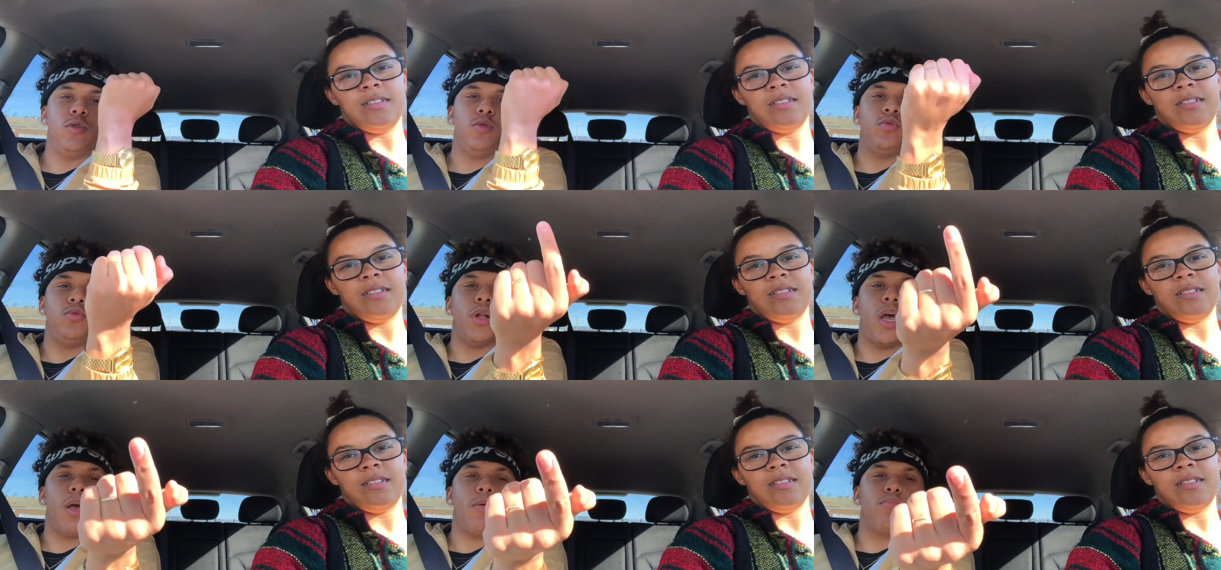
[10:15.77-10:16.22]
Speaker 1: You
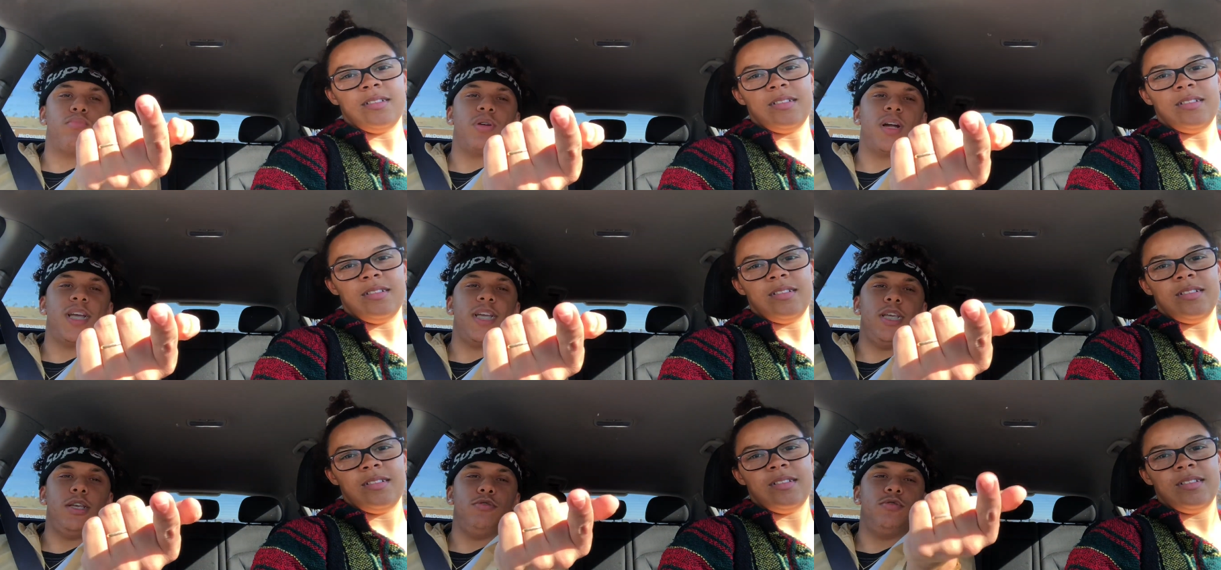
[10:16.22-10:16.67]
not
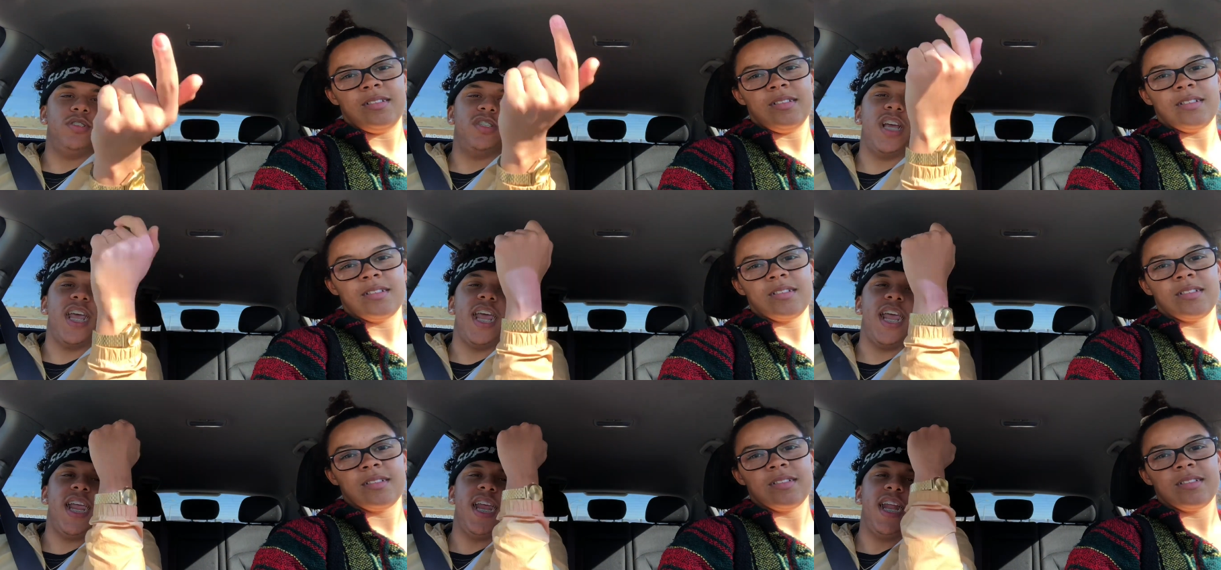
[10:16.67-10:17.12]
bright, you
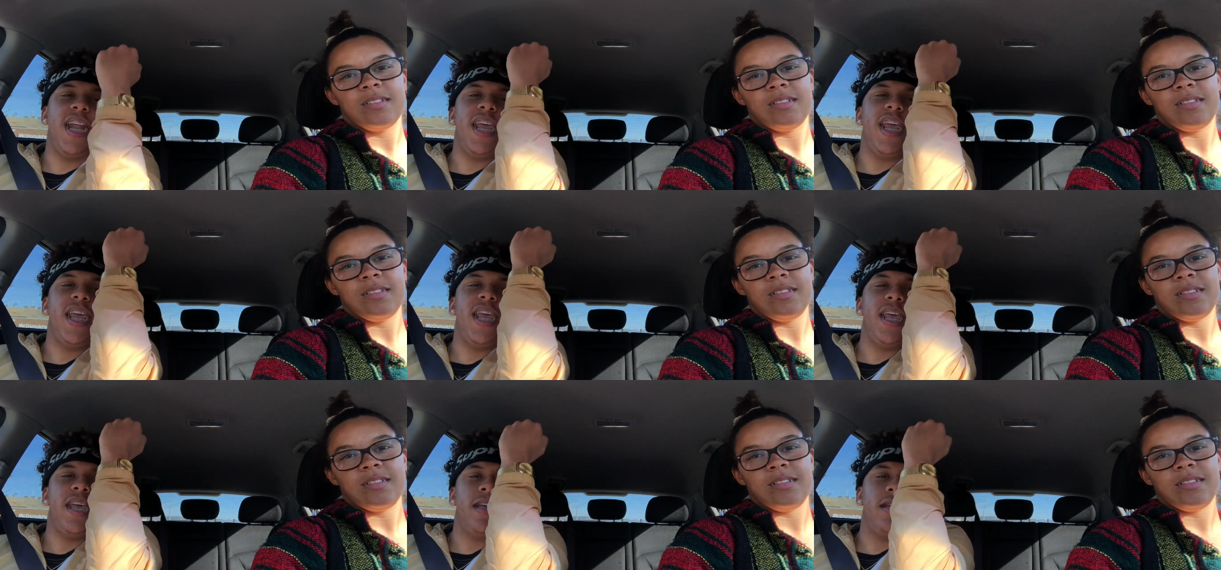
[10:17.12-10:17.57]

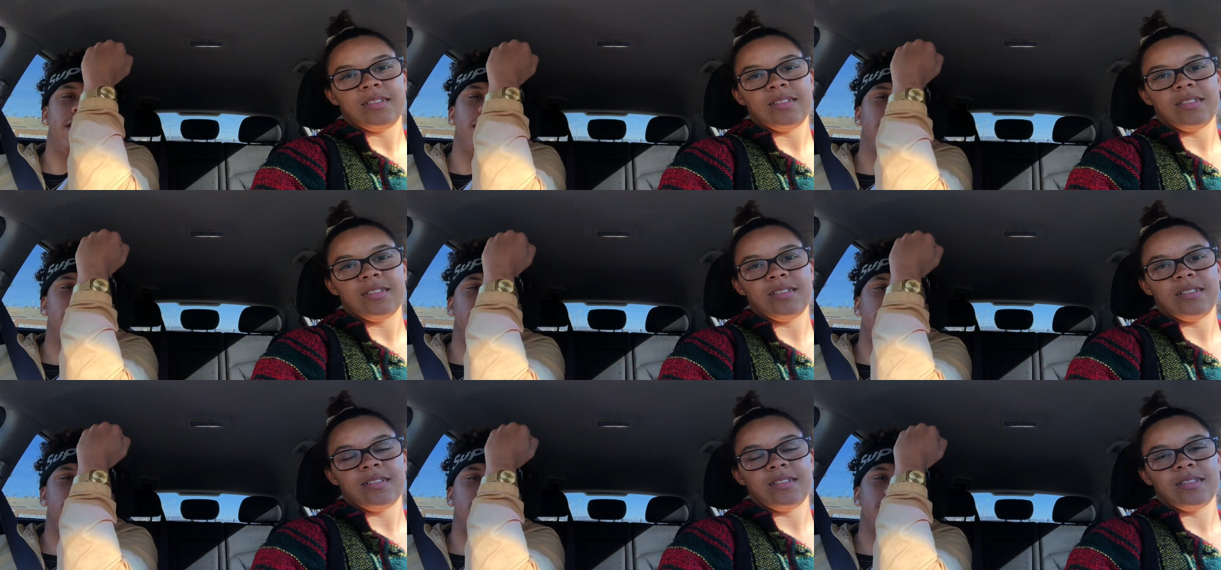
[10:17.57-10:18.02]
shady.
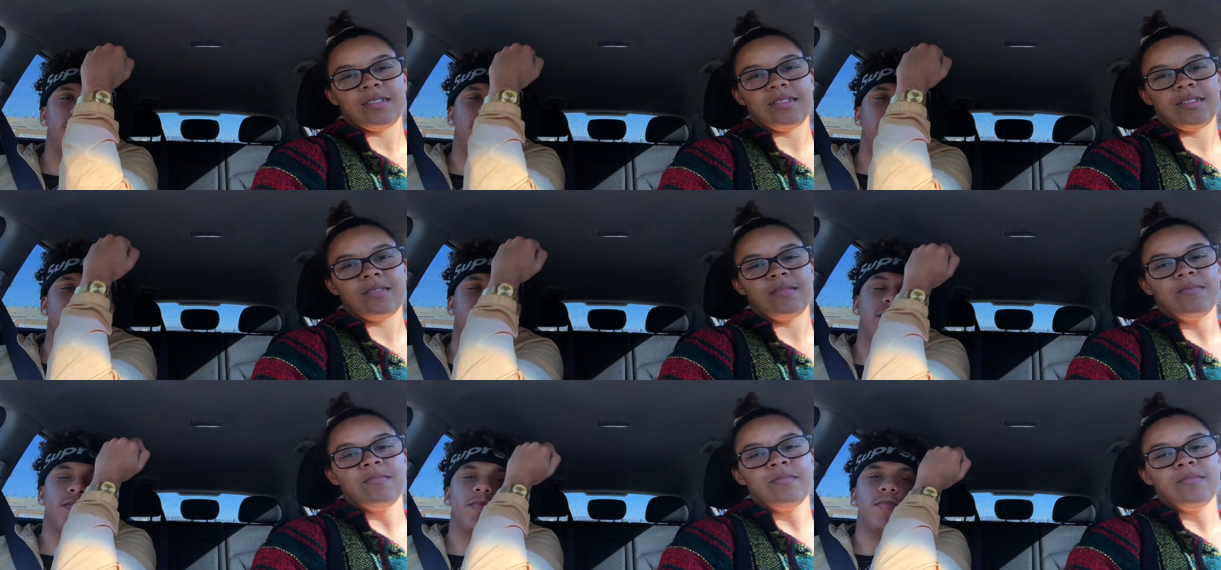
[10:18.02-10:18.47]

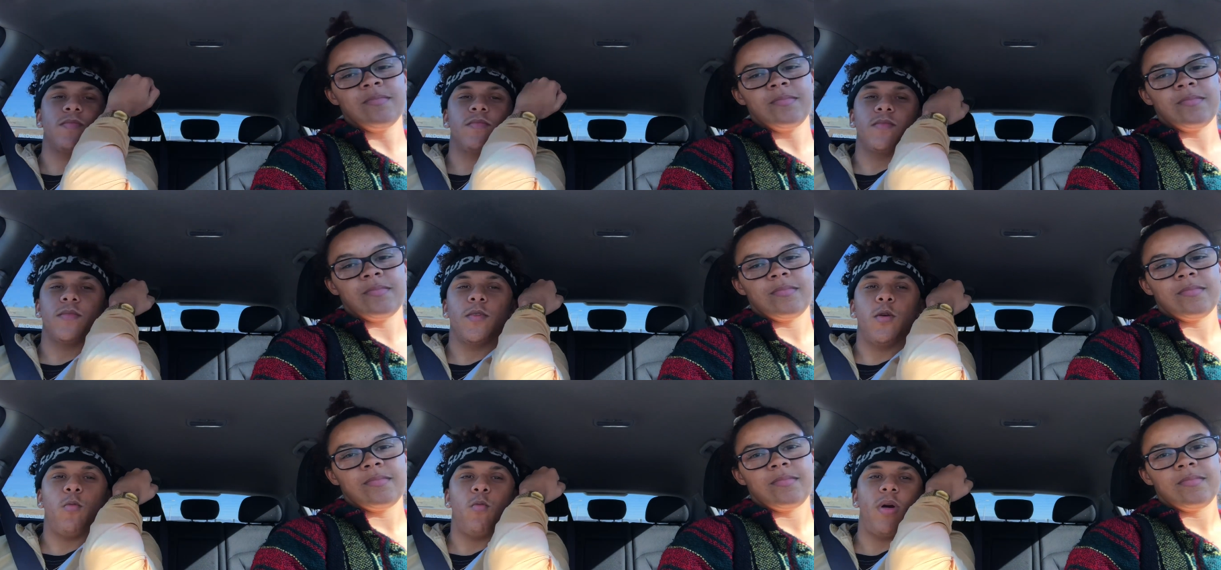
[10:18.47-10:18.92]

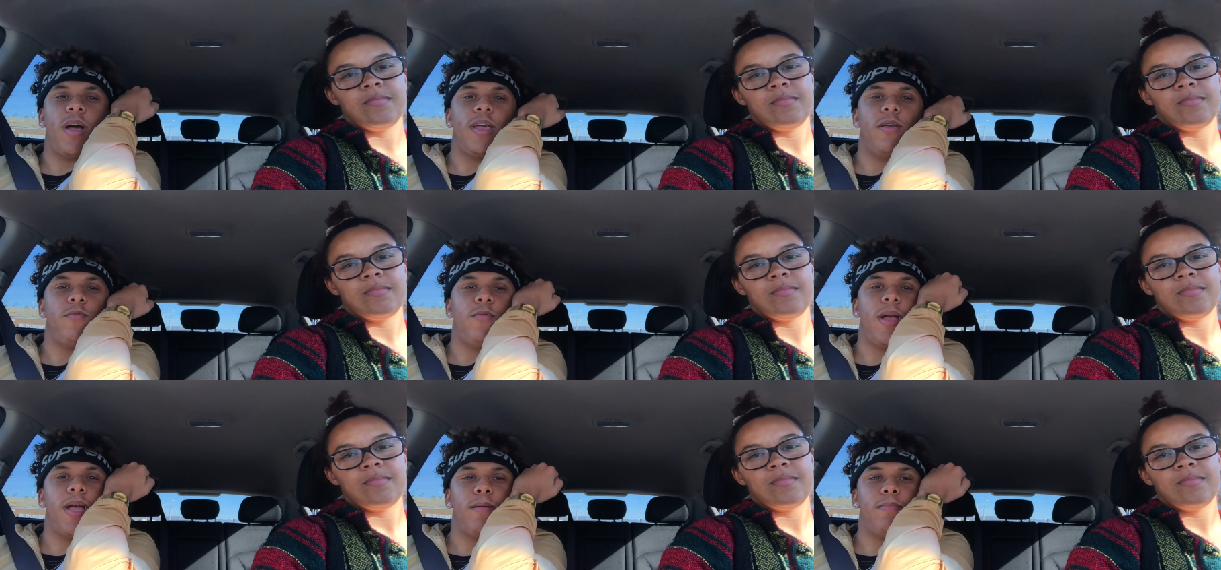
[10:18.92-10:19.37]

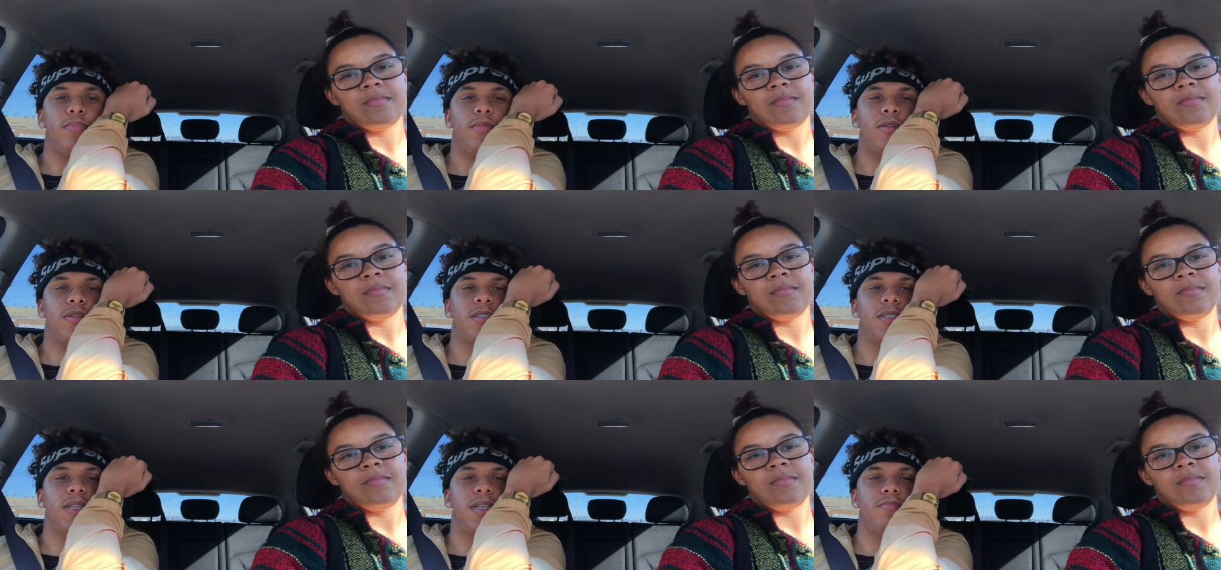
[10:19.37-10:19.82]
White
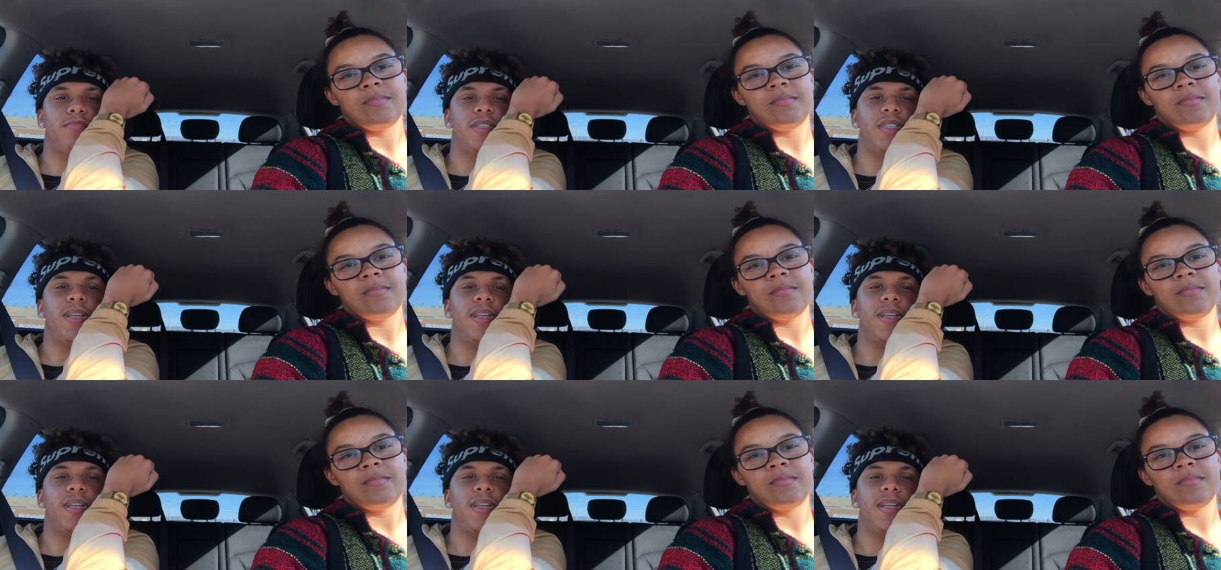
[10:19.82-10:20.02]
rapper, Slim